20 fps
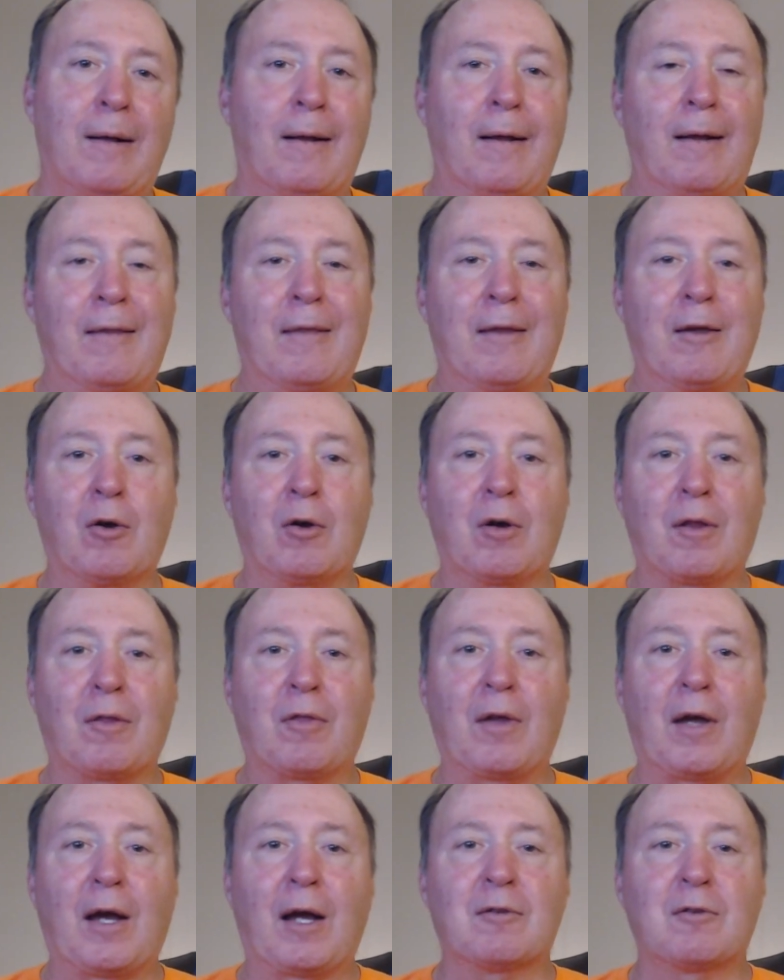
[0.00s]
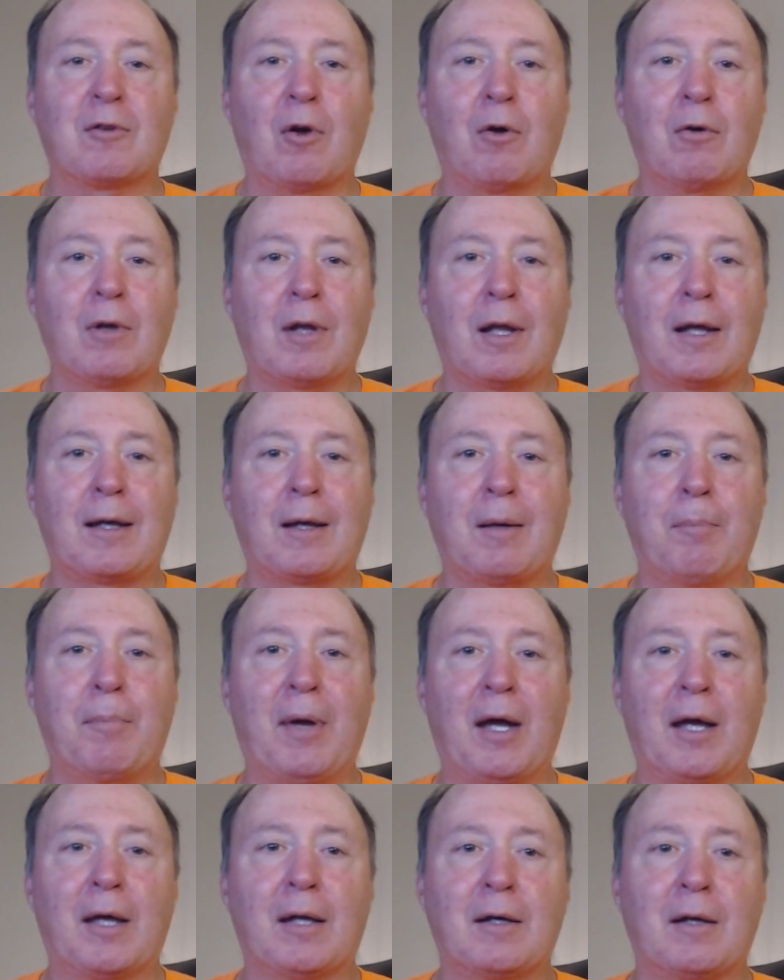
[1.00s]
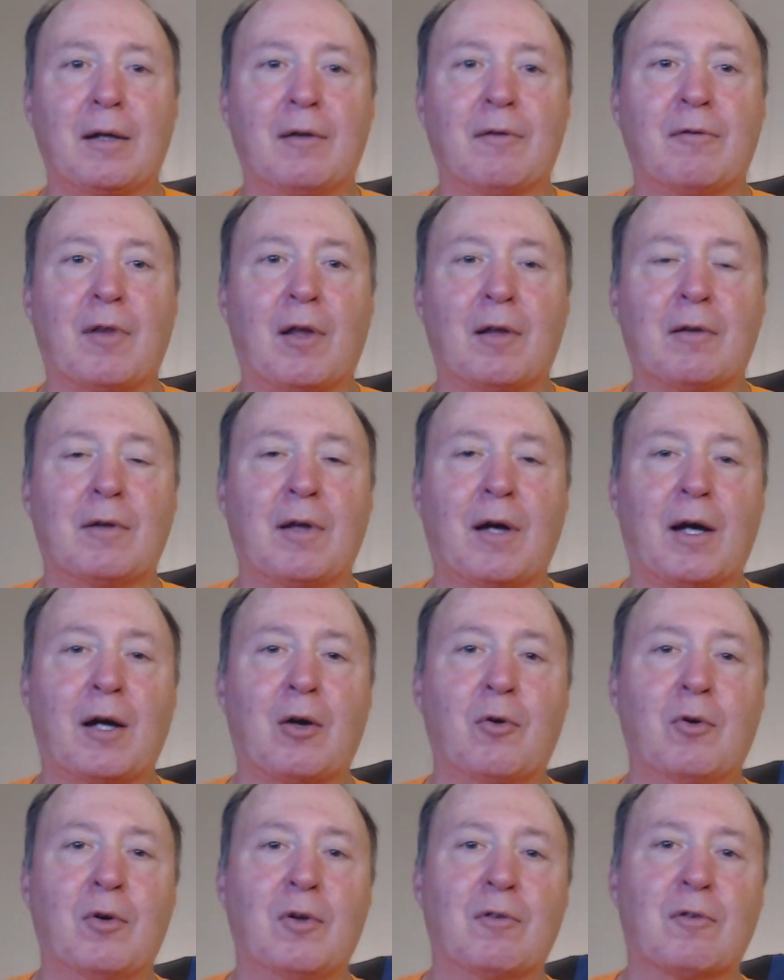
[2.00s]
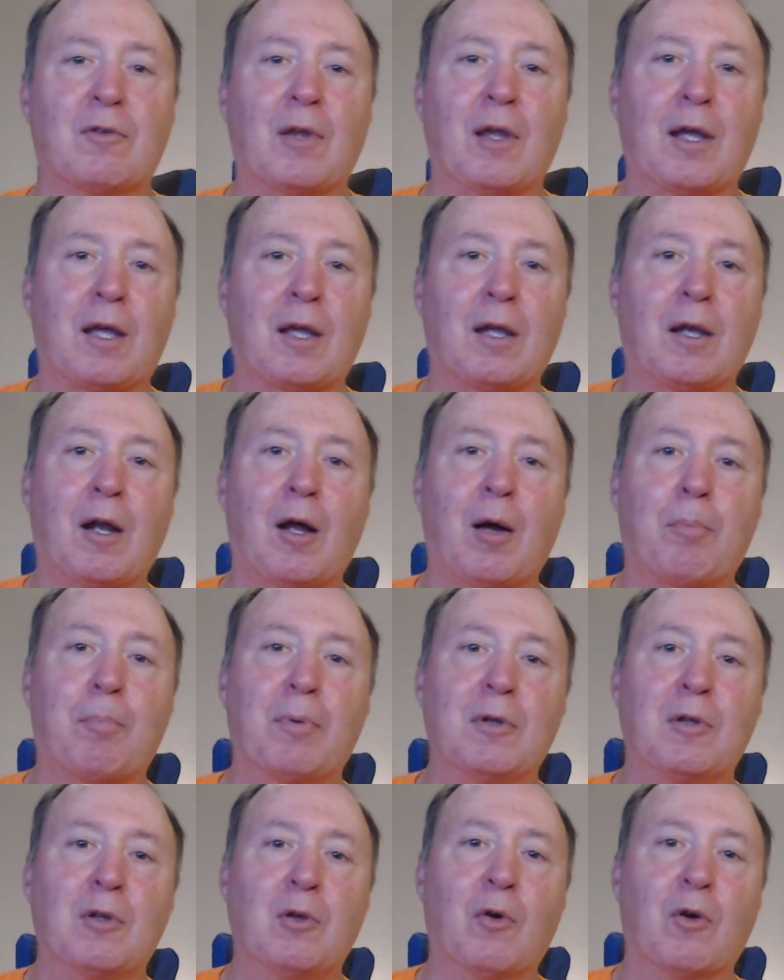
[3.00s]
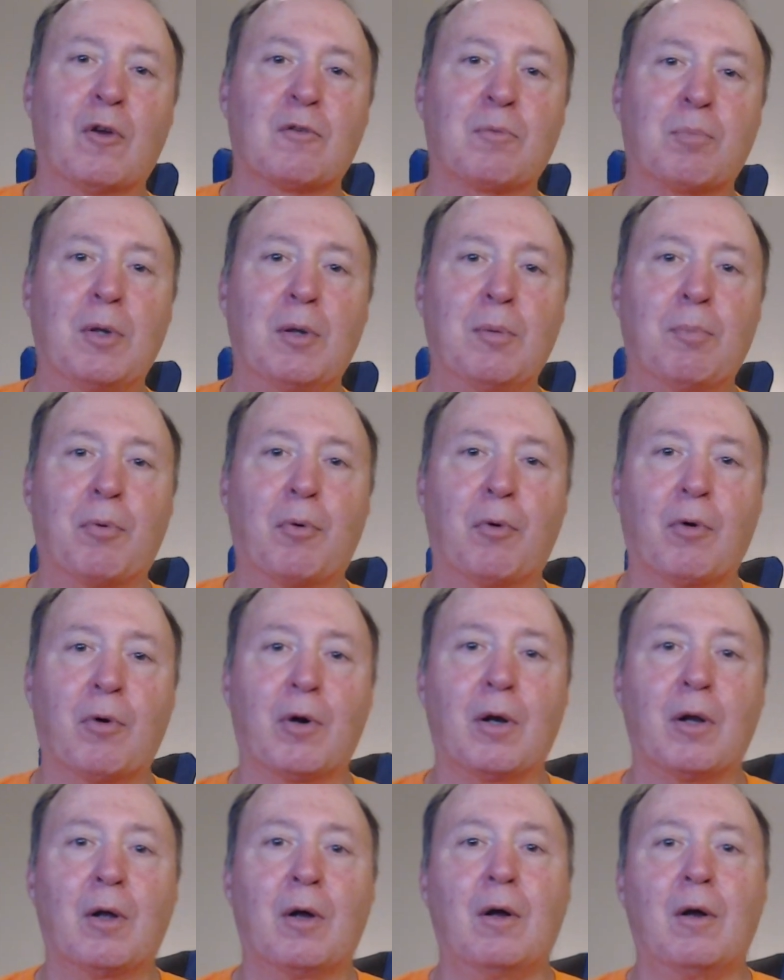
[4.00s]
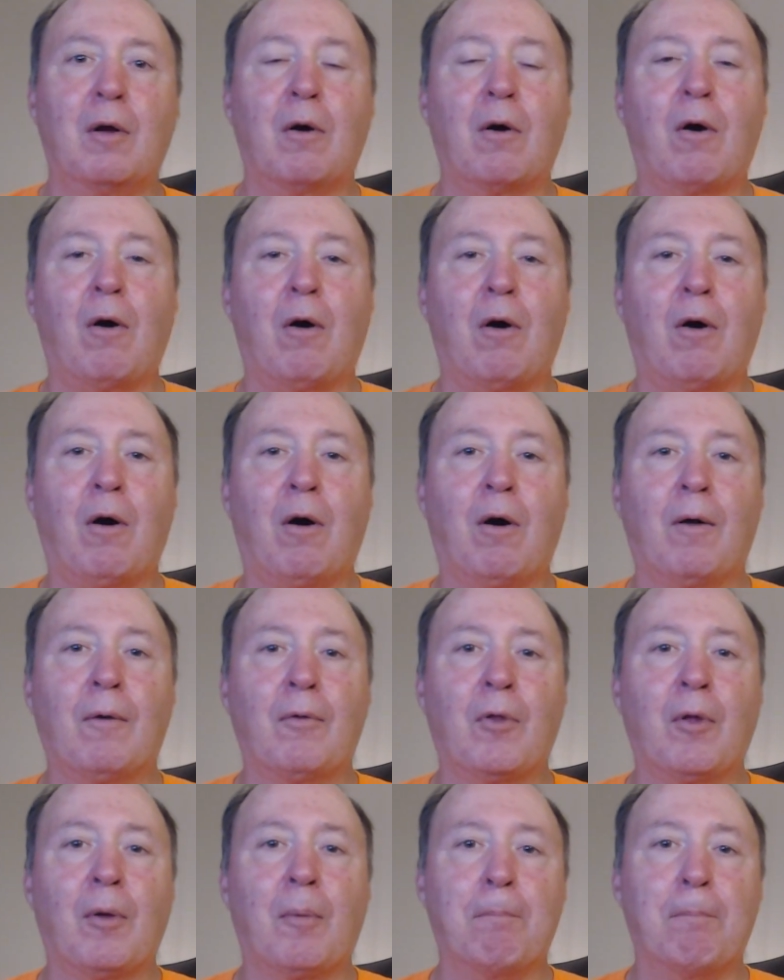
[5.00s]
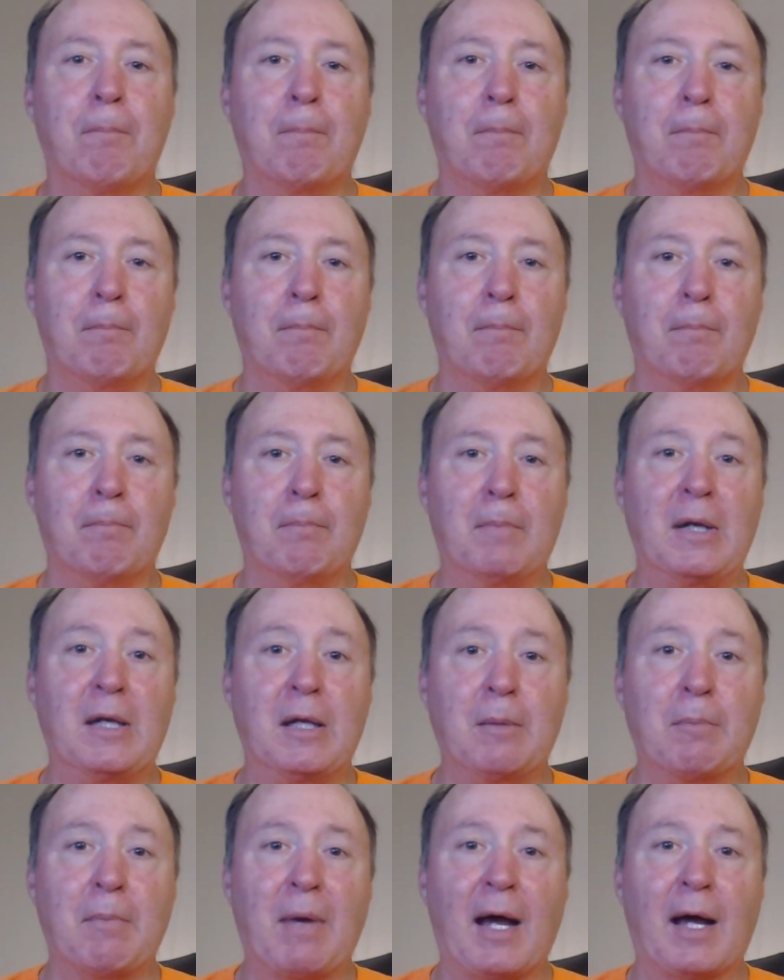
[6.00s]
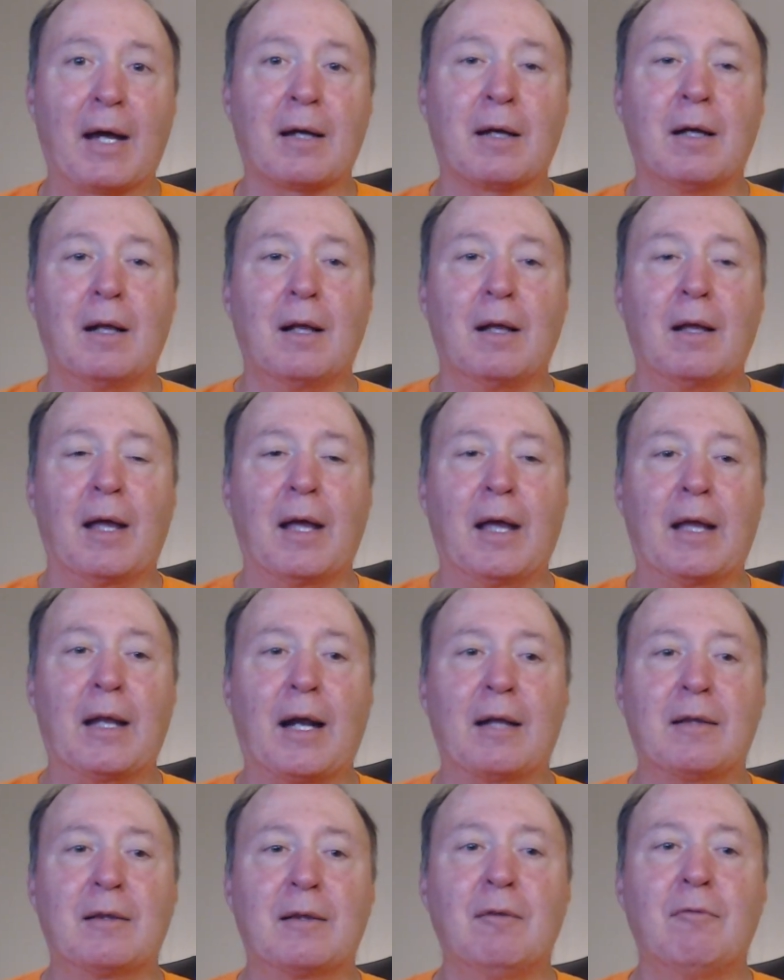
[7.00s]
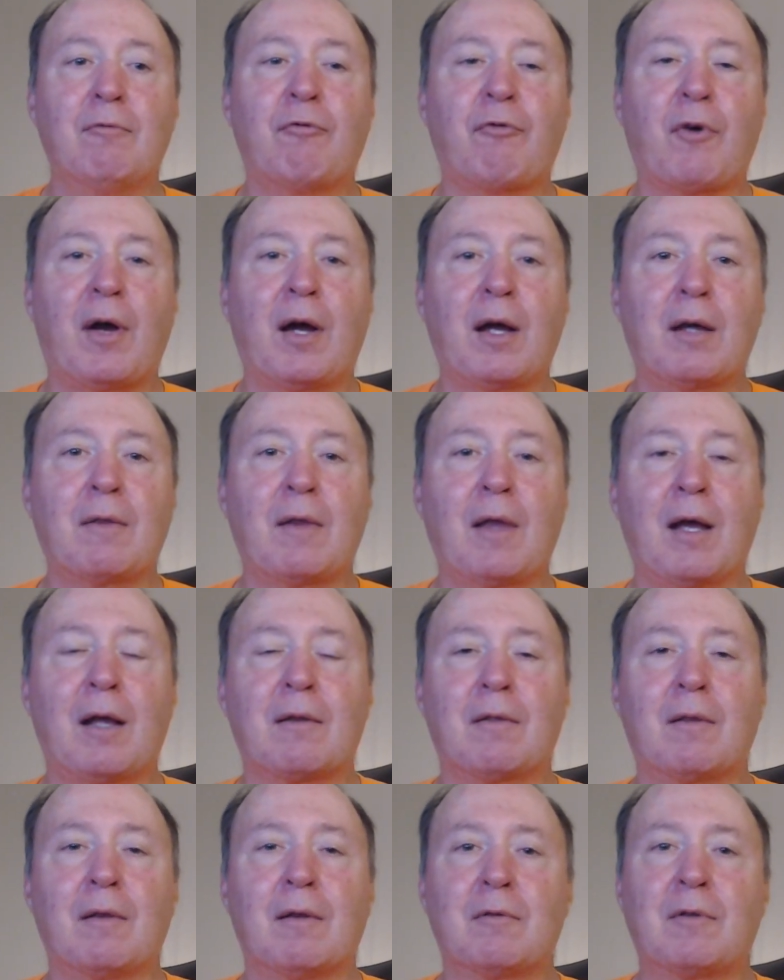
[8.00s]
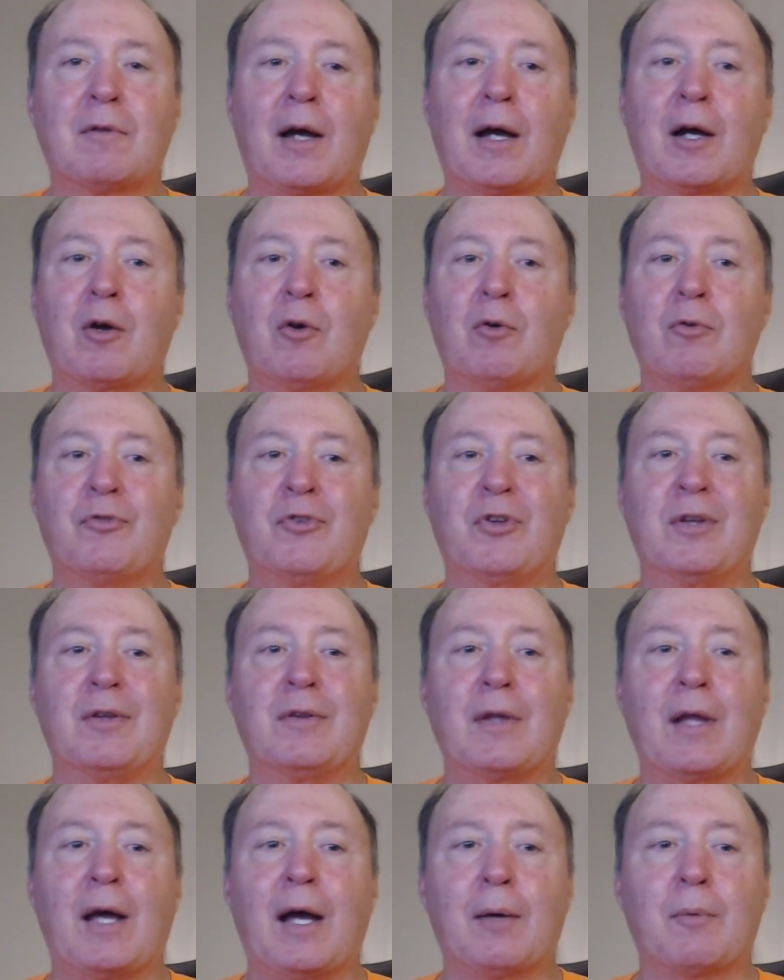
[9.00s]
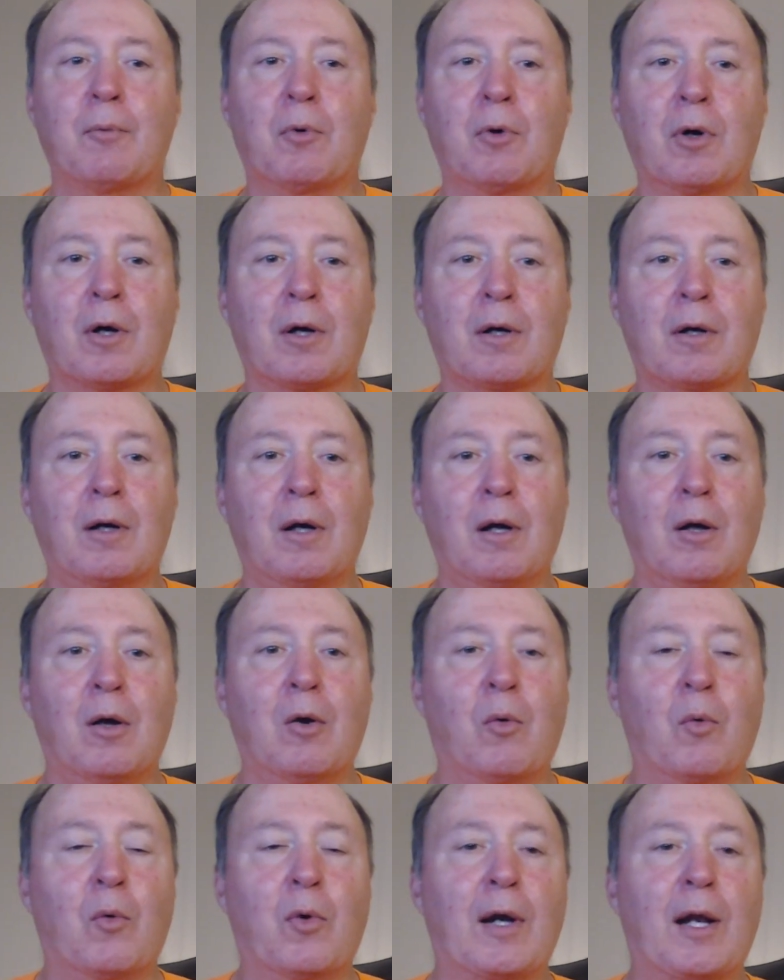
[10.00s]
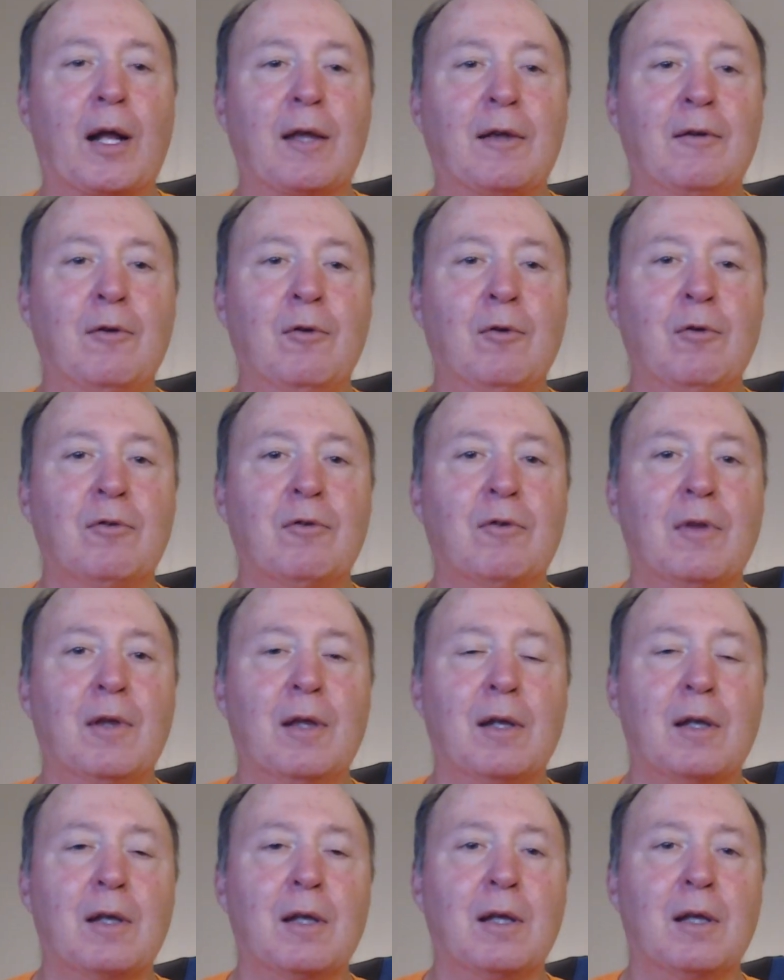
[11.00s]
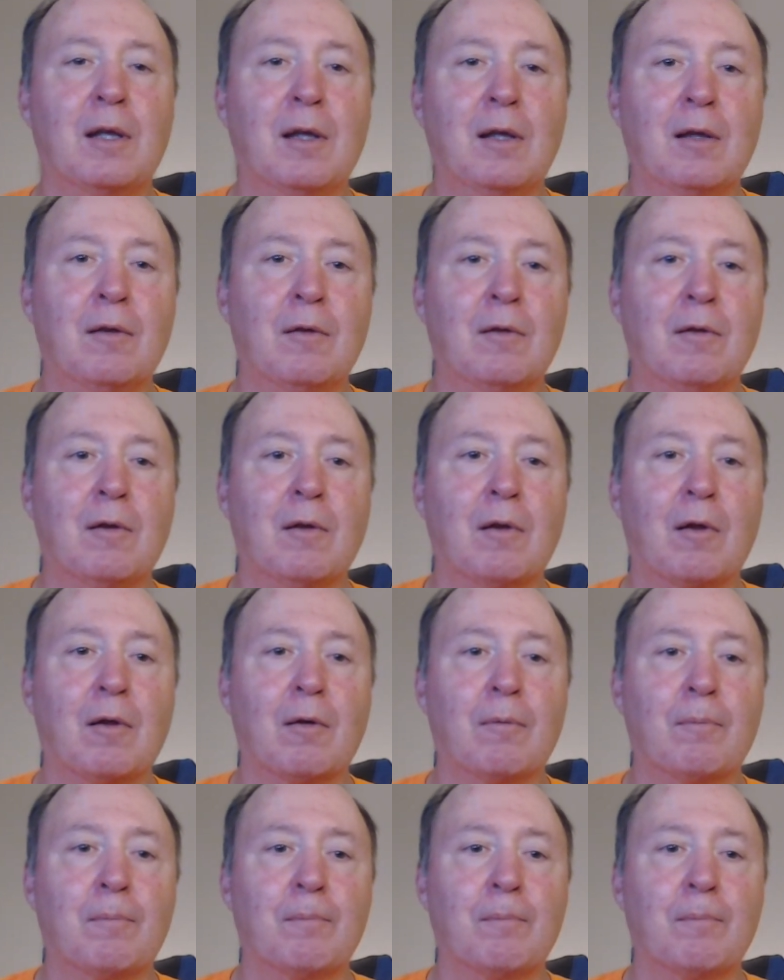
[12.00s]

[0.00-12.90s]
The only thing I don't like about it is that dongle is taking up a USB port on the Mini Mac. And I did find that the dongle did not work when I used it in the